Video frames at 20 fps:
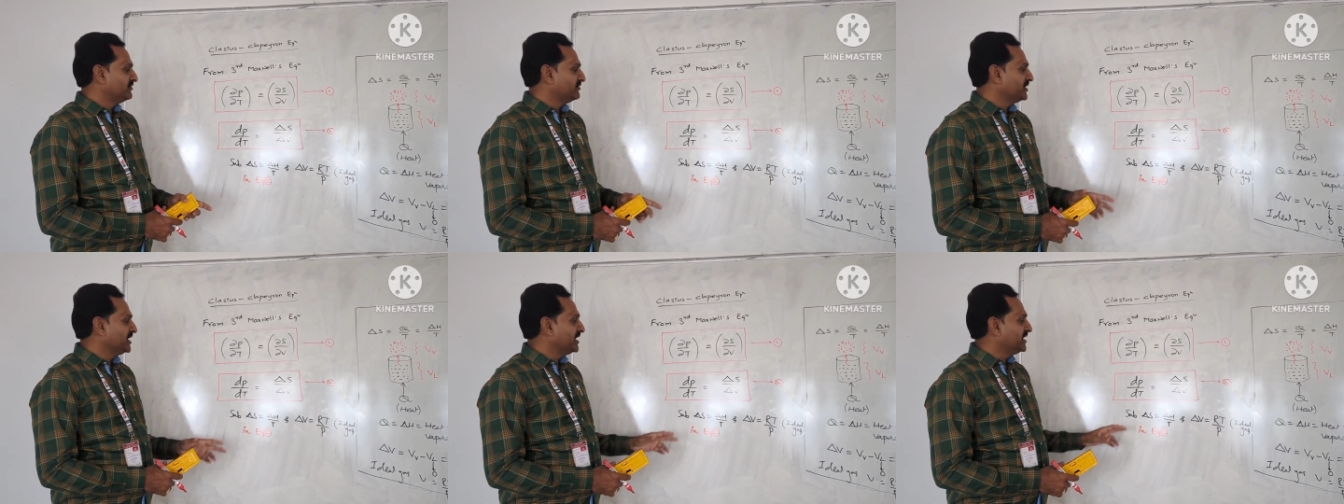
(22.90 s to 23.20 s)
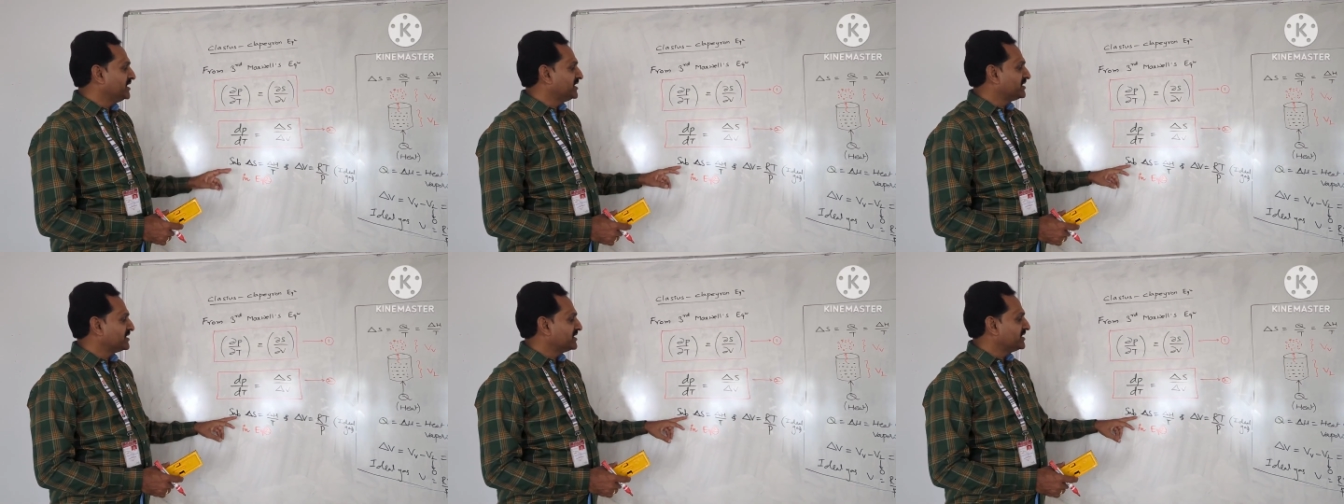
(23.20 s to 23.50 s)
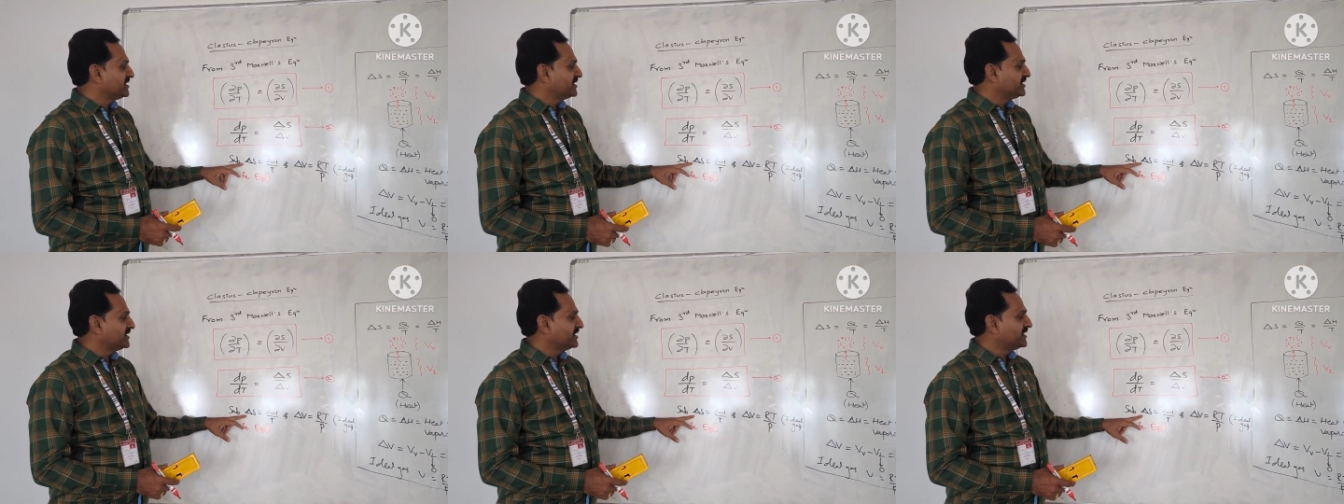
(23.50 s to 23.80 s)

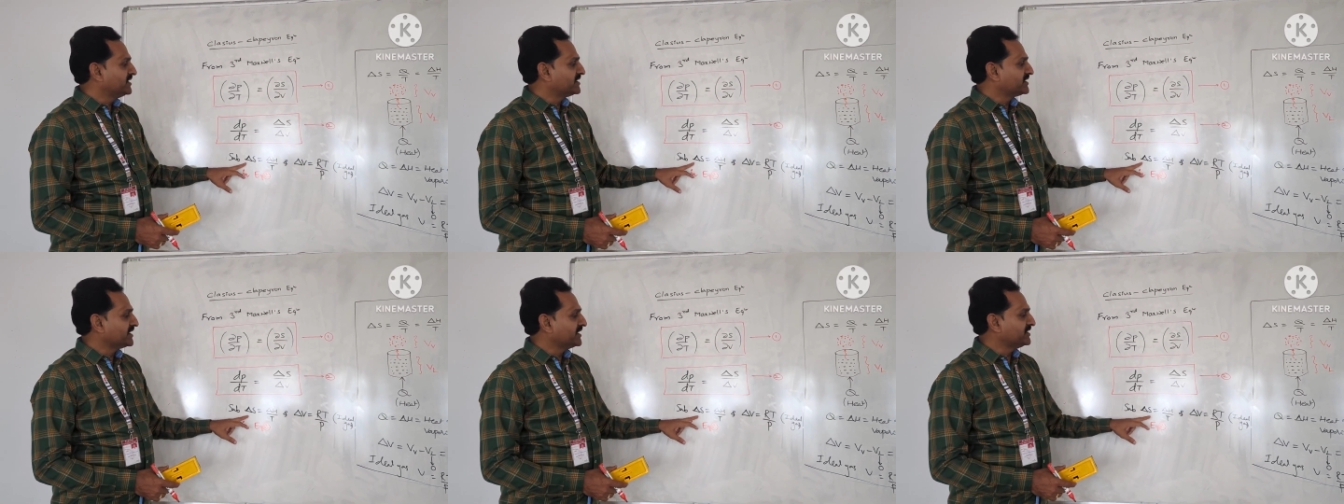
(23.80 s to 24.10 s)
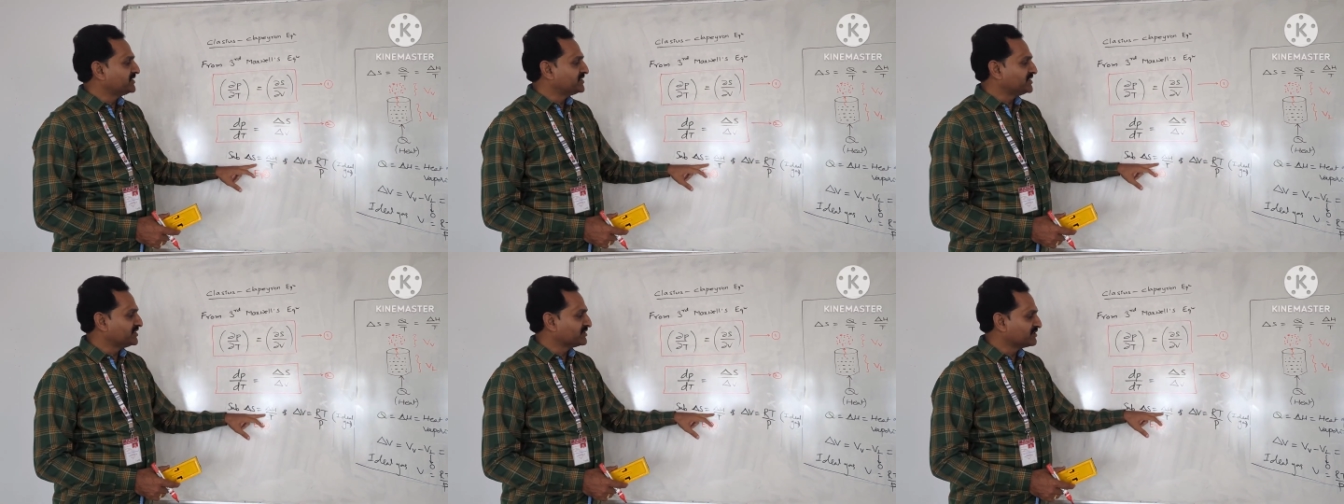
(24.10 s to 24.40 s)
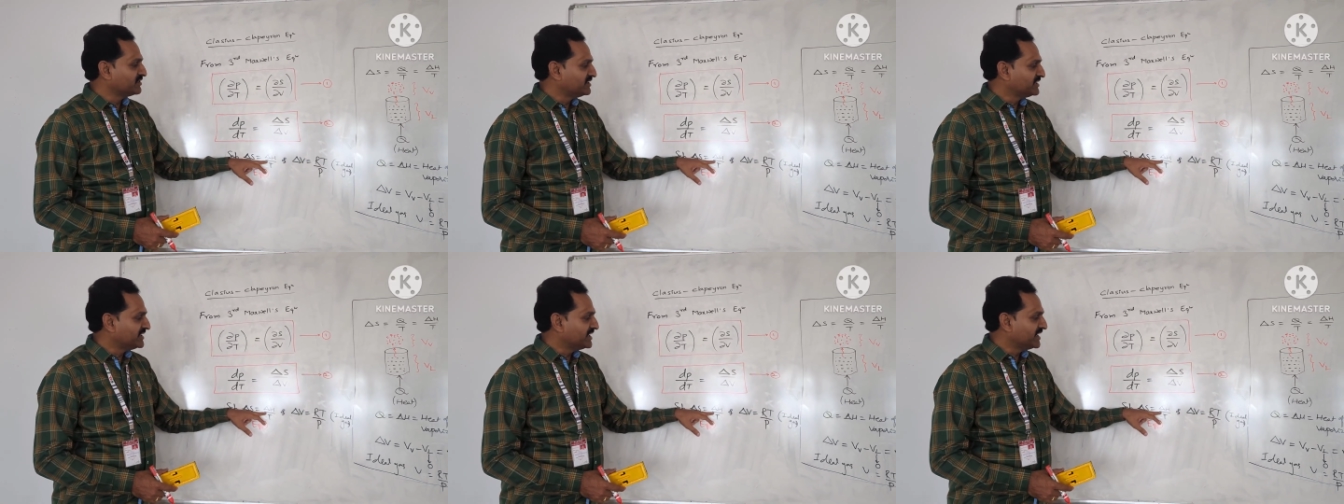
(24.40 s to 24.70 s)
where delta S is
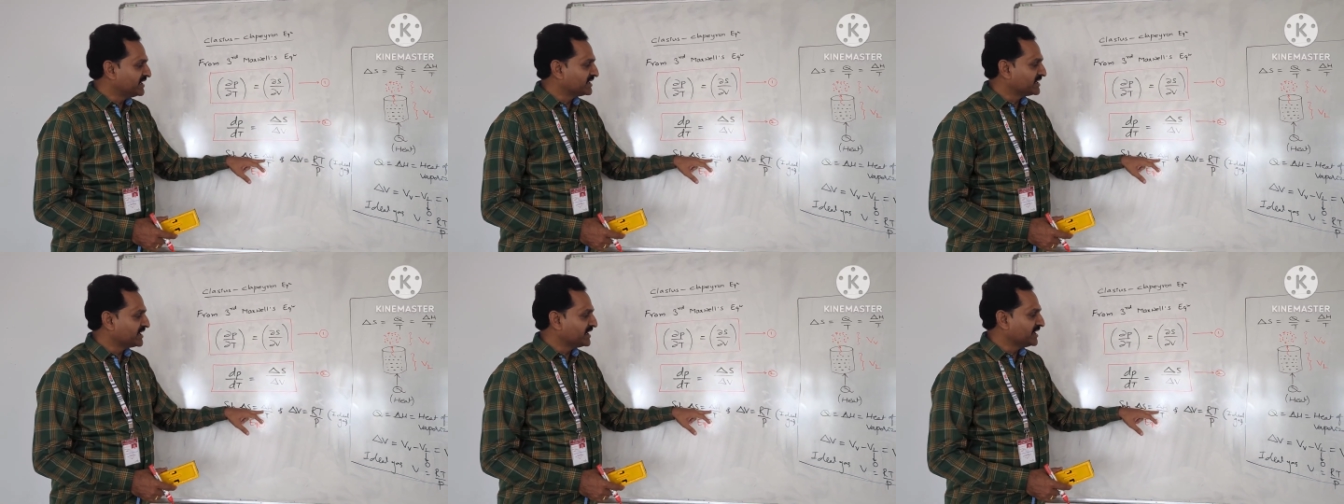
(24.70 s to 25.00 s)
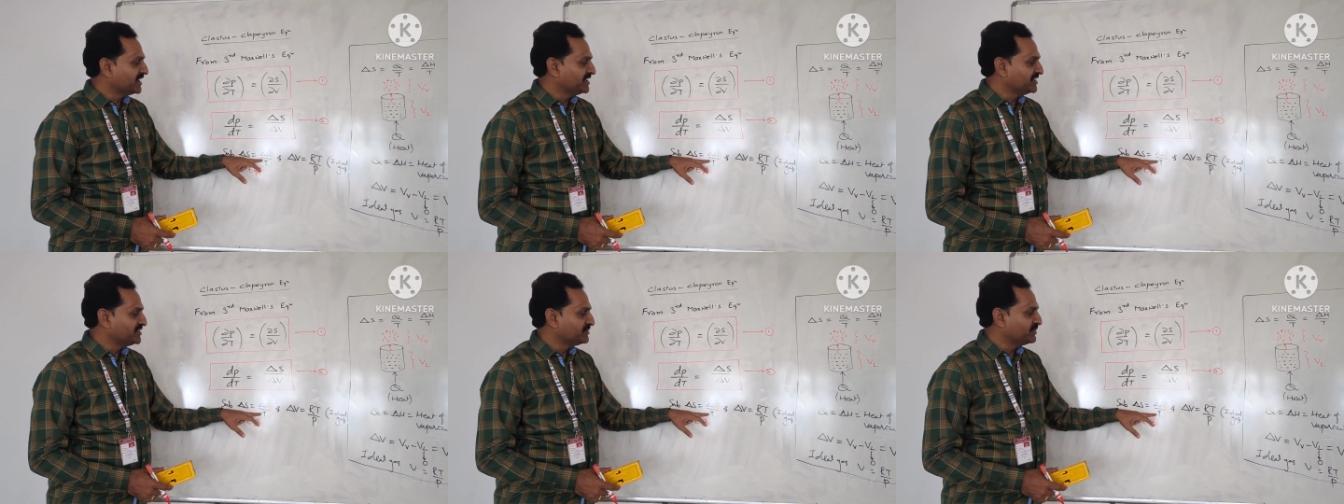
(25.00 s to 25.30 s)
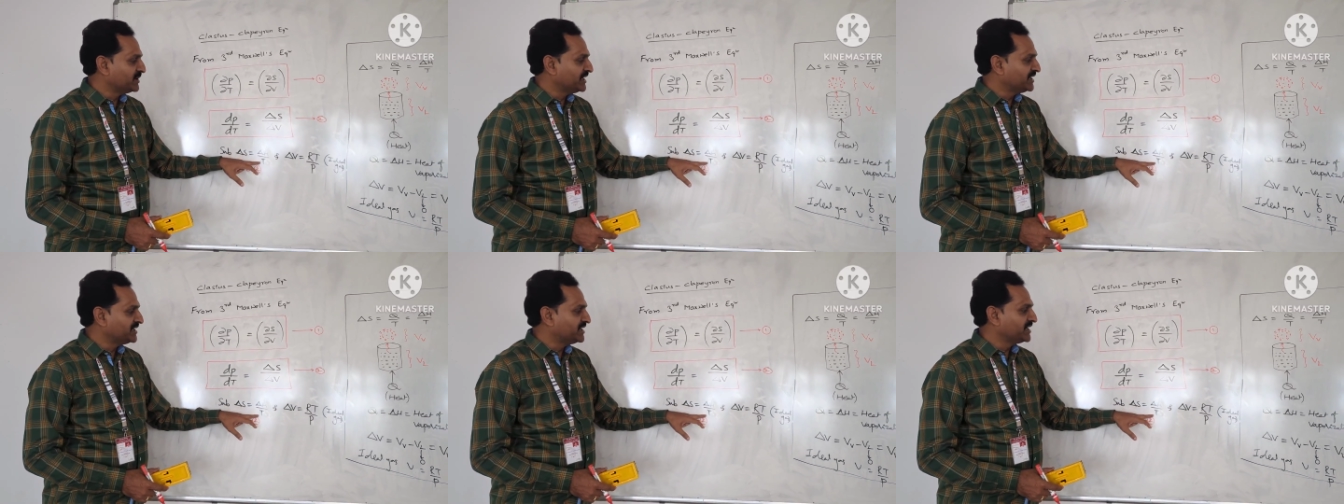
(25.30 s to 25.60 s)
equal to delta H
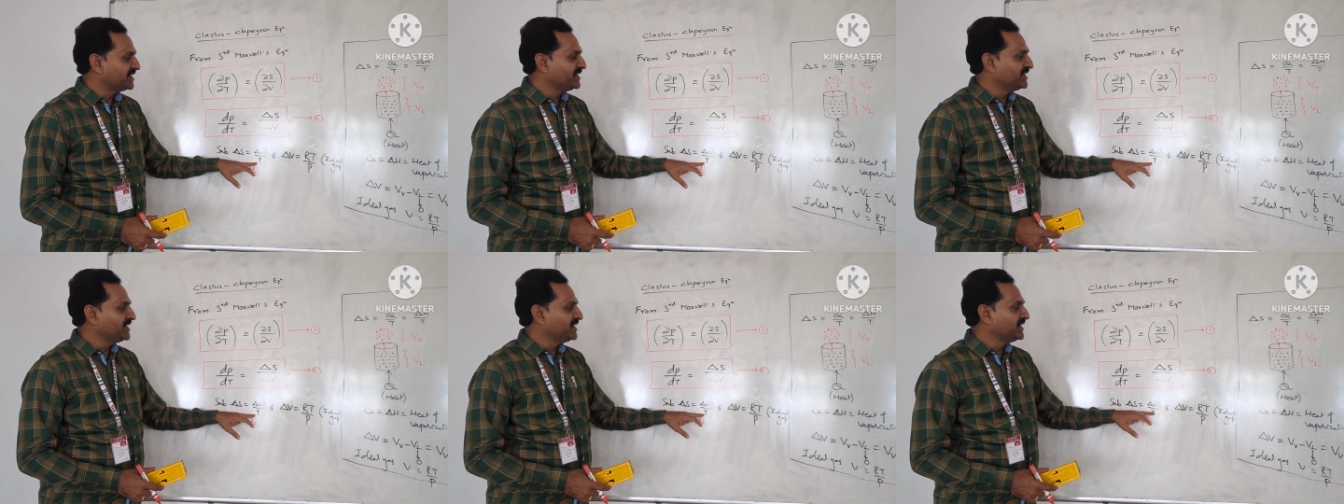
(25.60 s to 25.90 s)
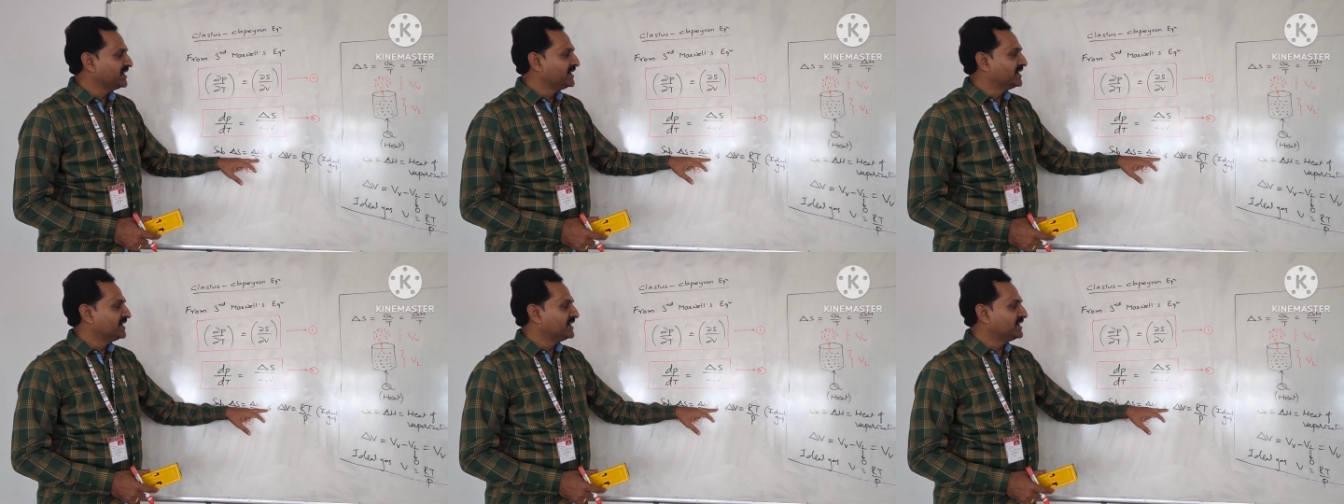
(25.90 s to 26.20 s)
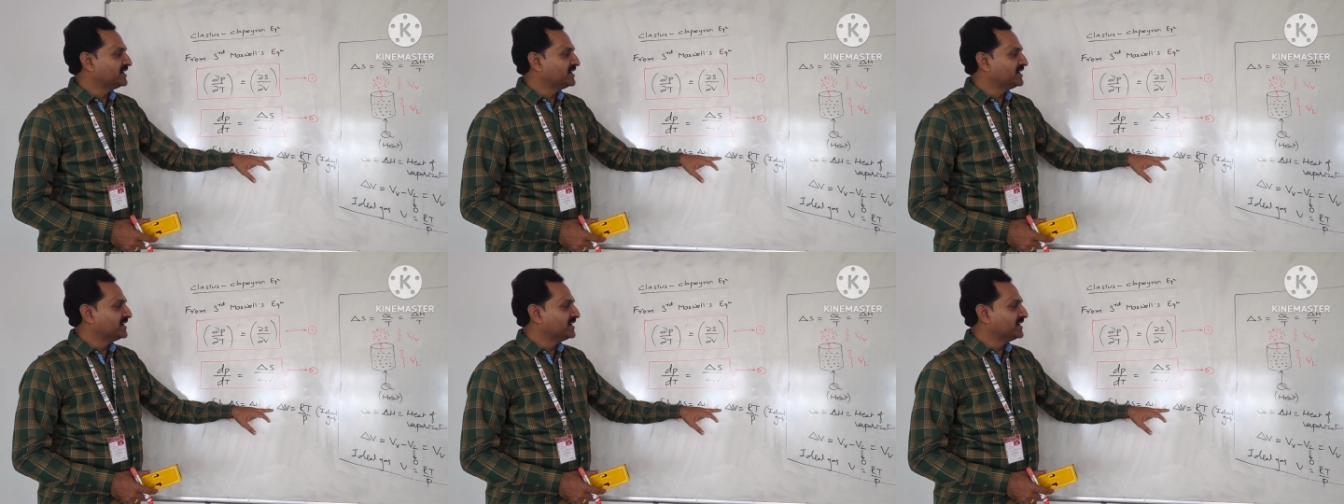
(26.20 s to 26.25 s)
by T